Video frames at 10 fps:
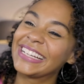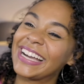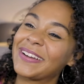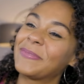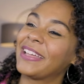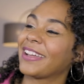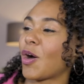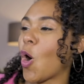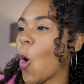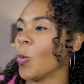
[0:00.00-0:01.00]
I'm like,
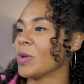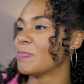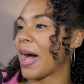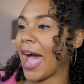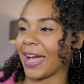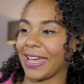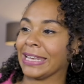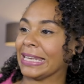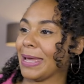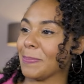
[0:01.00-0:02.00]
hold me back
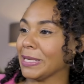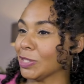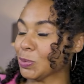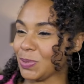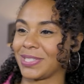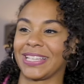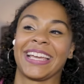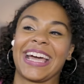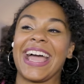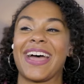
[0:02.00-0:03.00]
and let me loose.
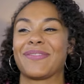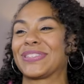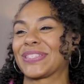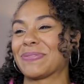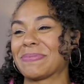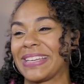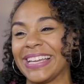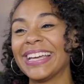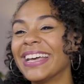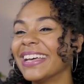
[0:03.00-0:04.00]
like I have so
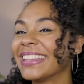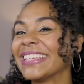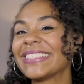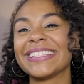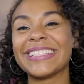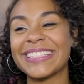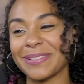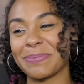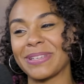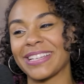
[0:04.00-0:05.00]
many. This needs
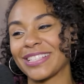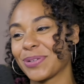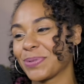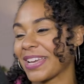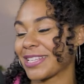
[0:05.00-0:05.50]
to be a two day